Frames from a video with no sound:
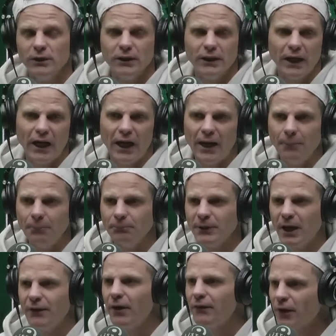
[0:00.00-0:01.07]

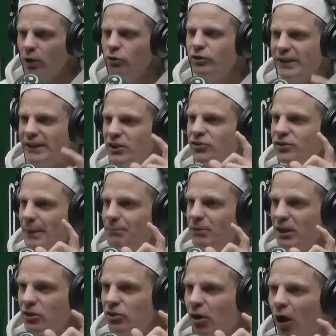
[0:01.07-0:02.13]
those
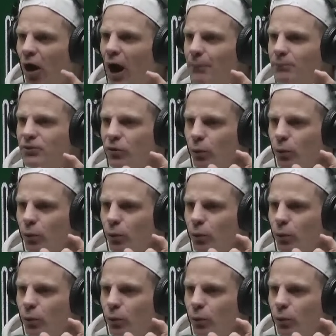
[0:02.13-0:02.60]
intercepting types.